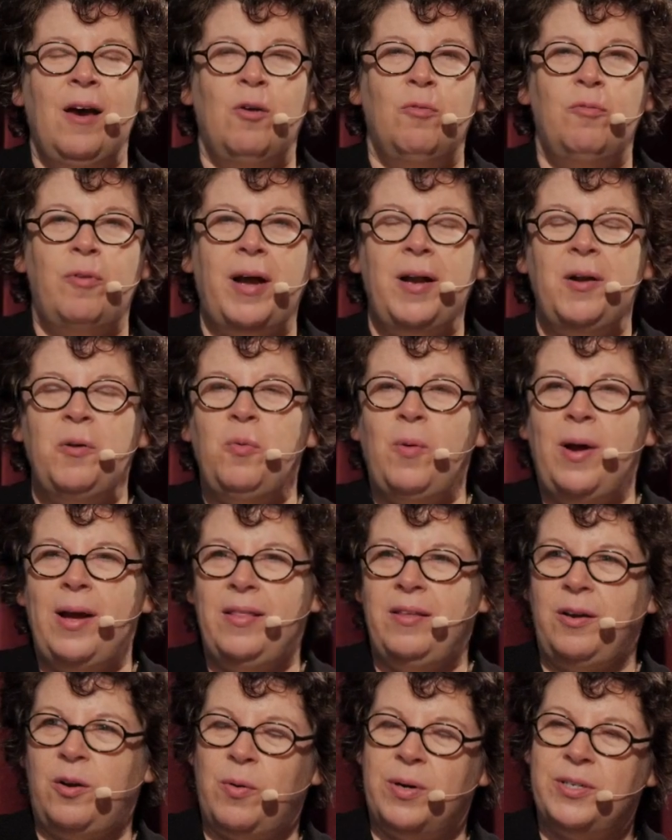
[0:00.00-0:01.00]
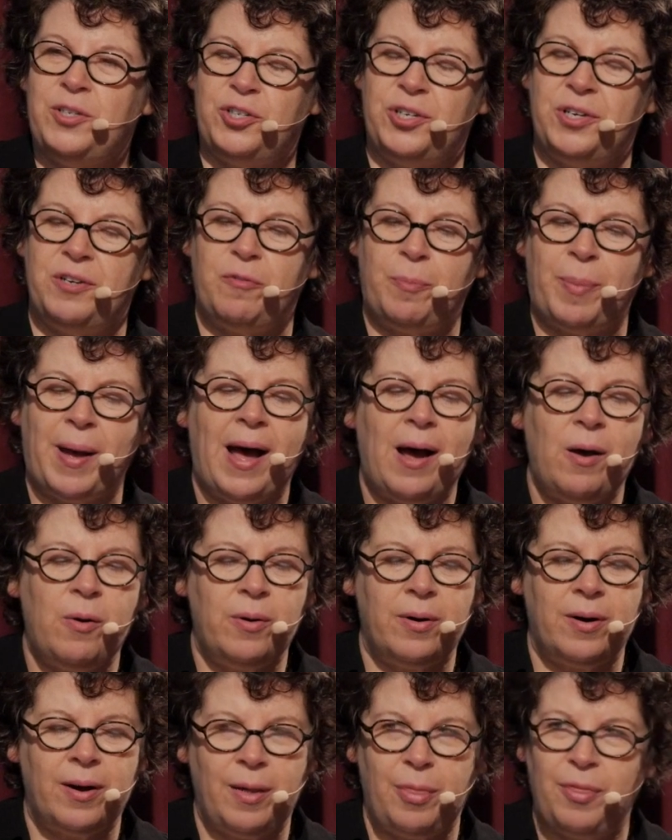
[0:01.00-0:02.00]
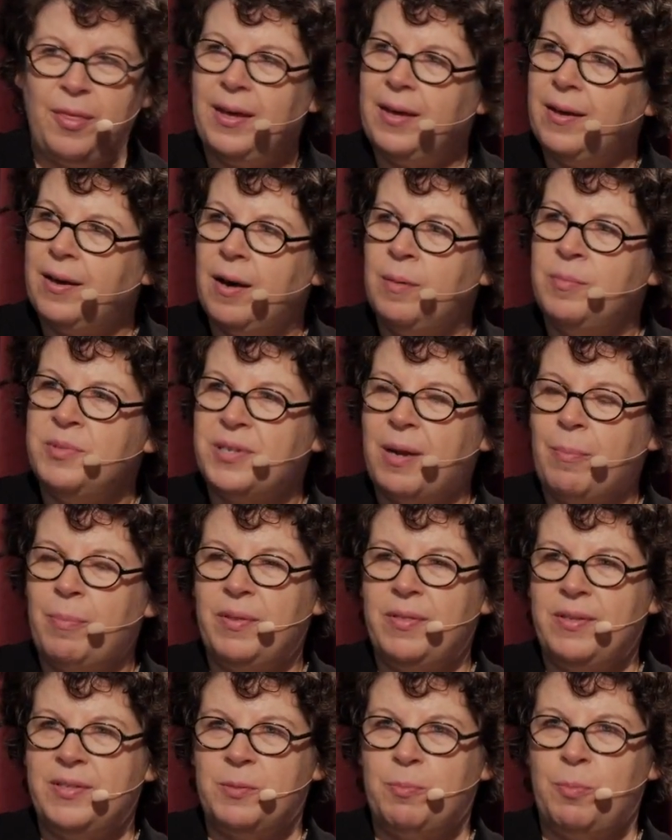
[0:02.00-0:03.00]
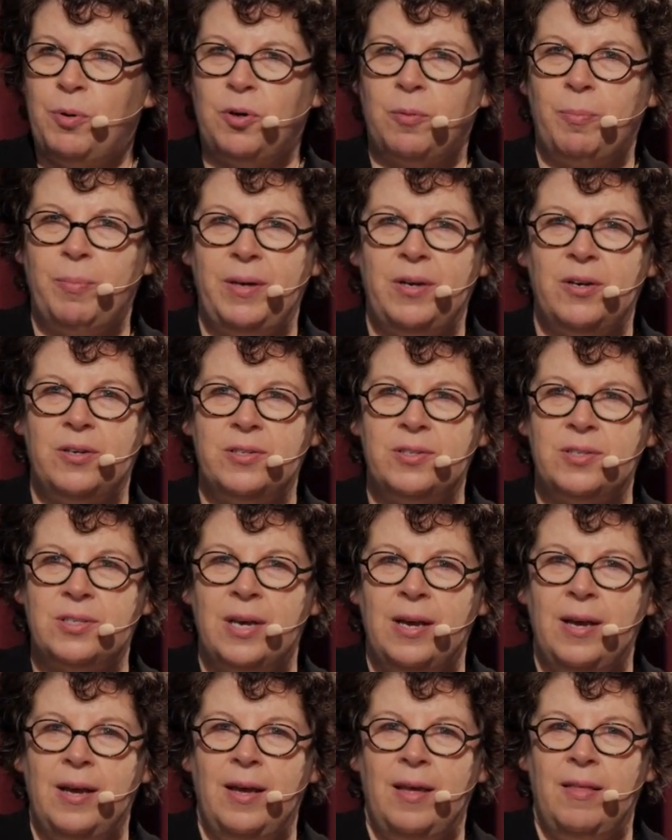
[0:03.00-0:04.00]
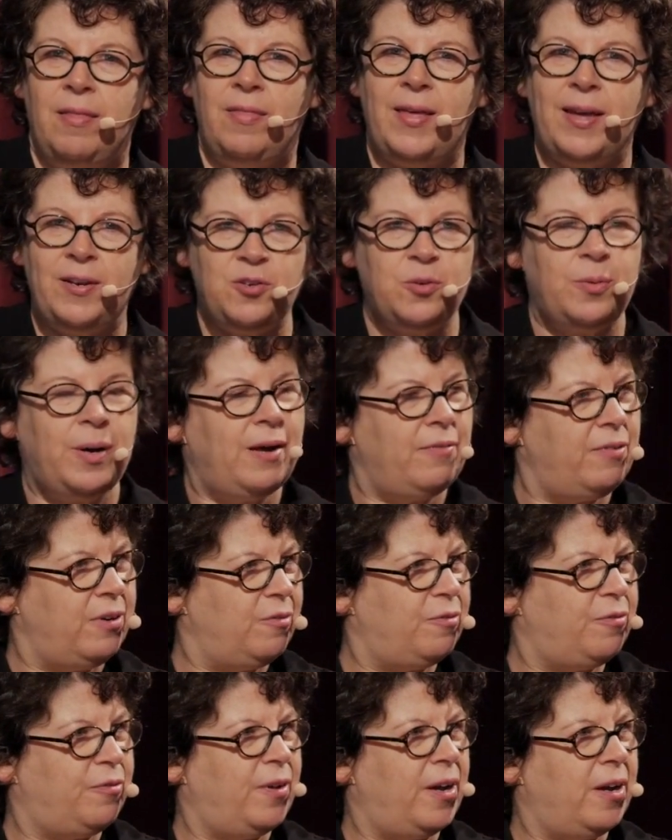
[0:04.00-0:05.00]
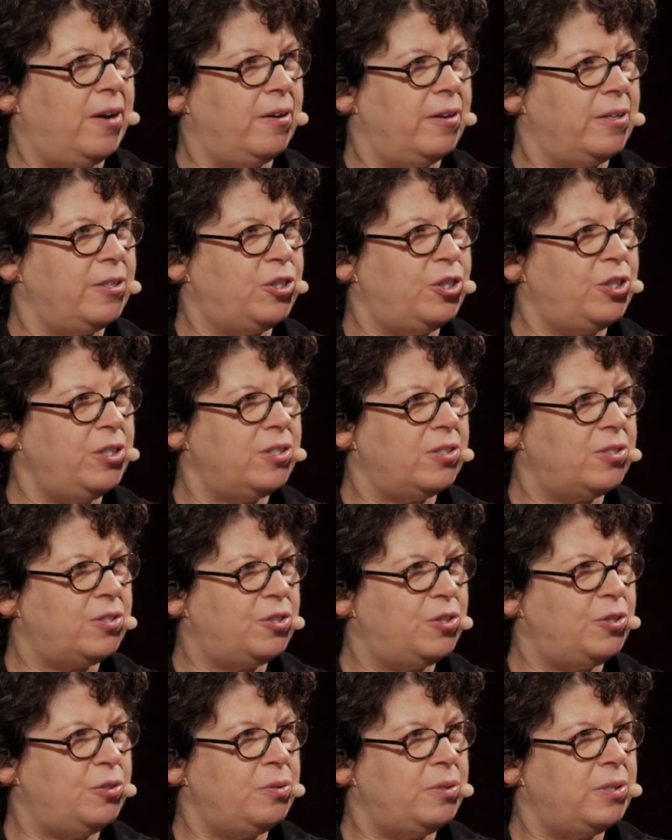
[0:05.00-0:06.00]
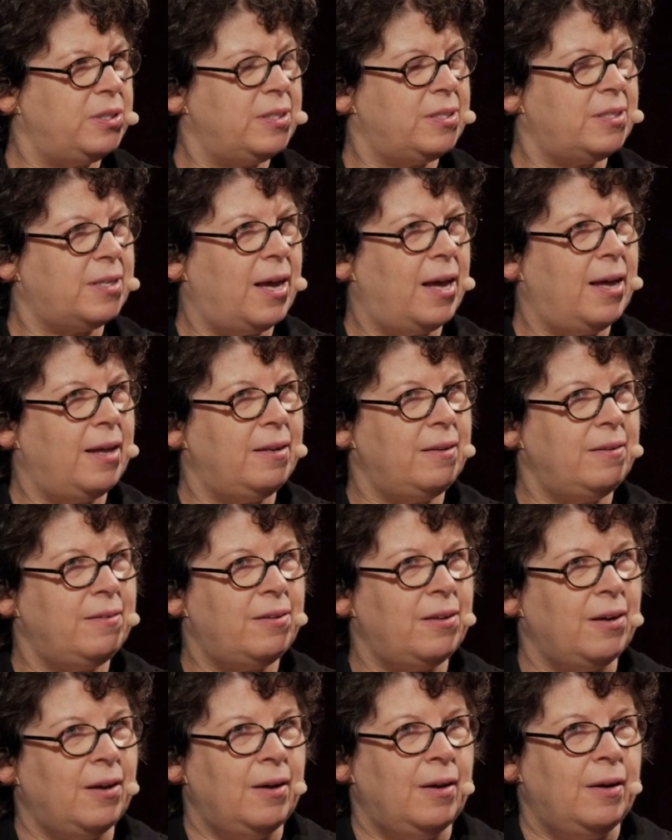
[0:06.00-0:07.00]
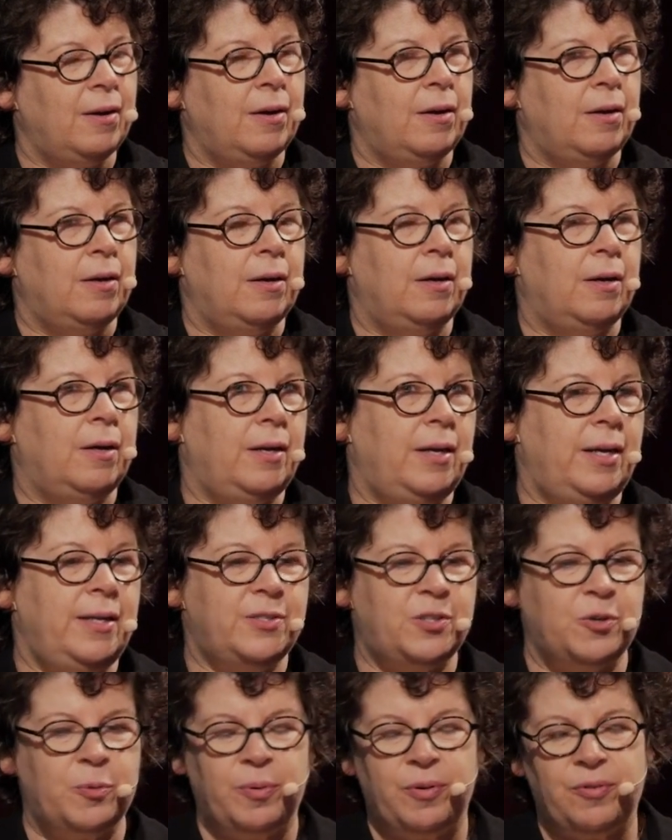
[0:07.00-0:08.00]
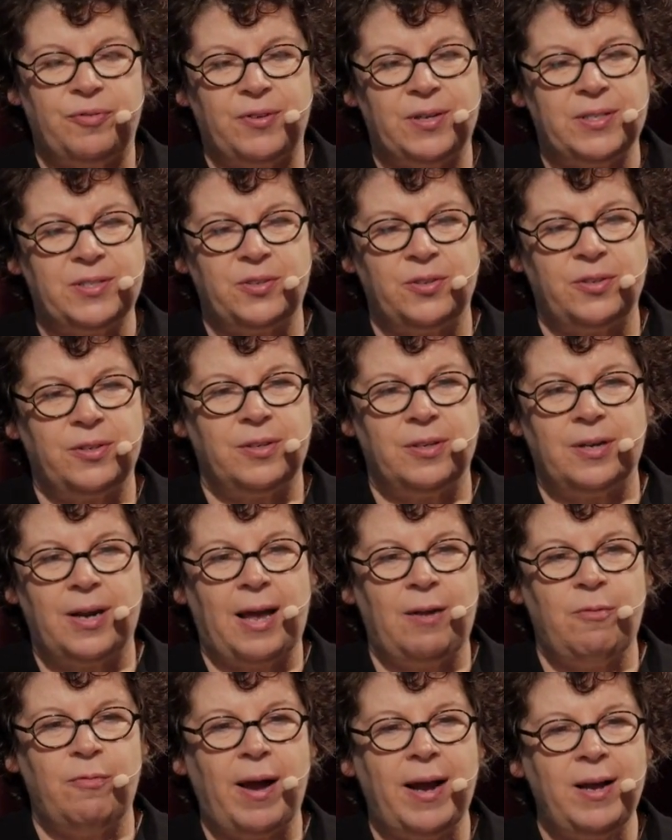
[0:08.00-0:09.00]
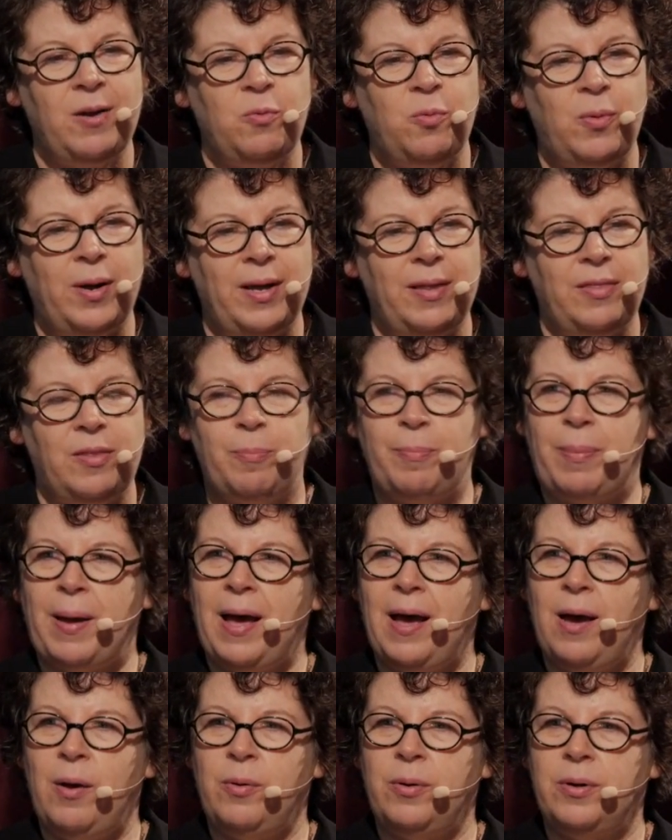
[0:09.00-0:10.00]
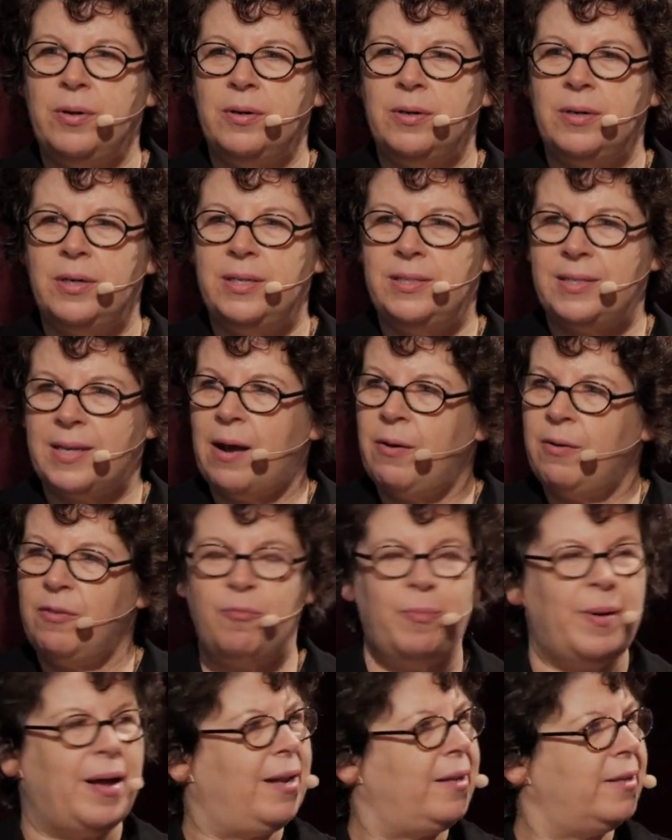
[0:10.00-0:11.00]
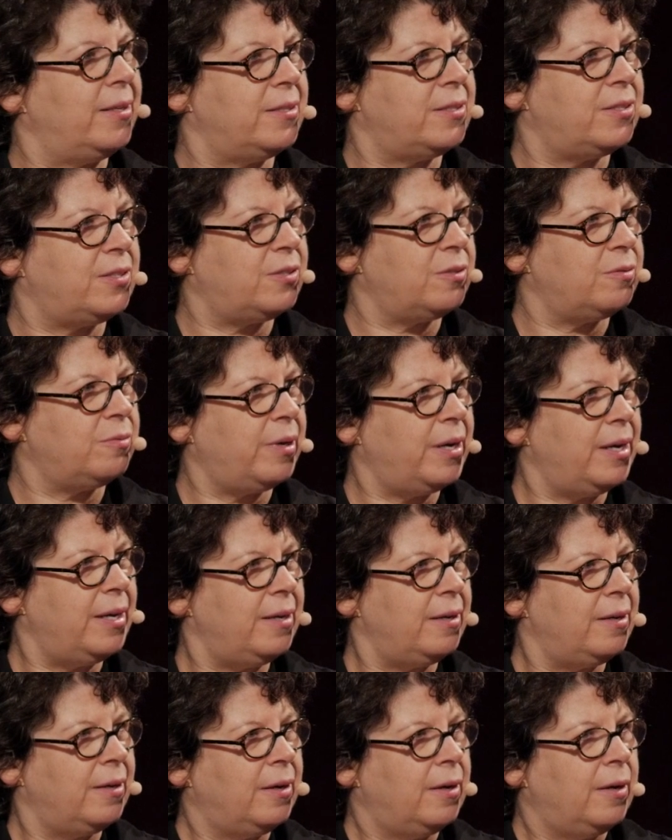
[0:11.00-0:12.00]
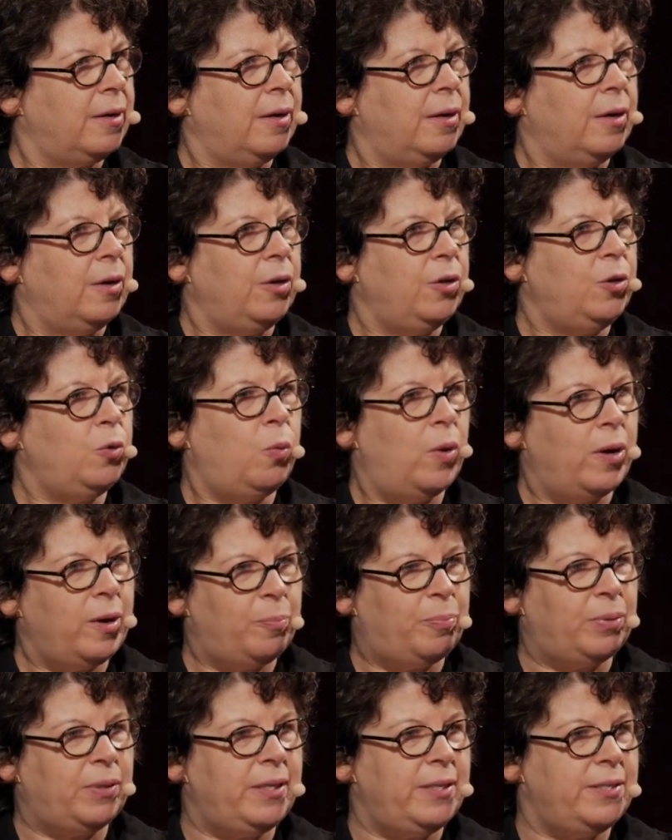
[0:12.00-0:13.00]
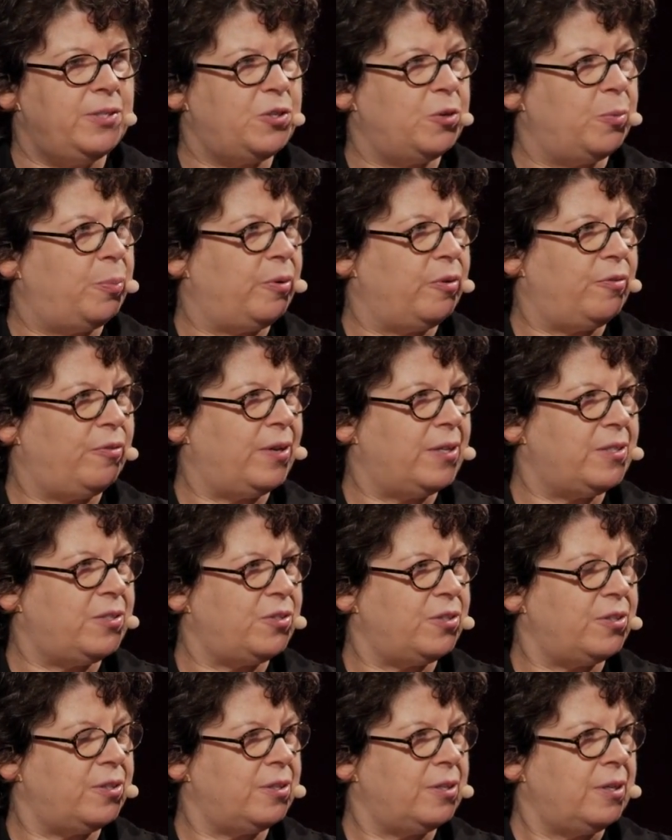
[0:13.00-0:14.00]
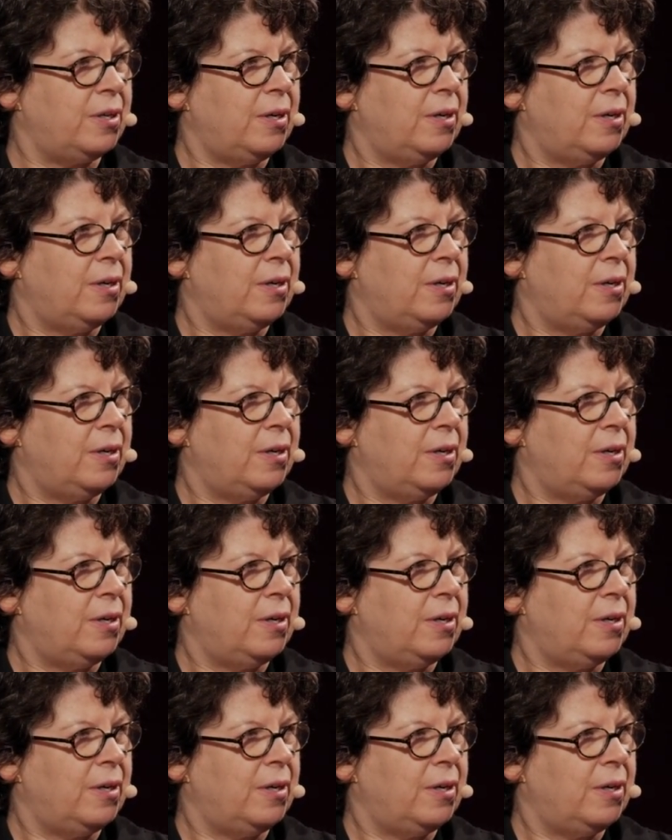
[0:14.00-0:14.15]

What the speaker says: right away, the question of power, I think, comes up in this book because they do have an affair, and she's a student, and he's her professor, and right away, the power is out of balance, right? You want to please your professor.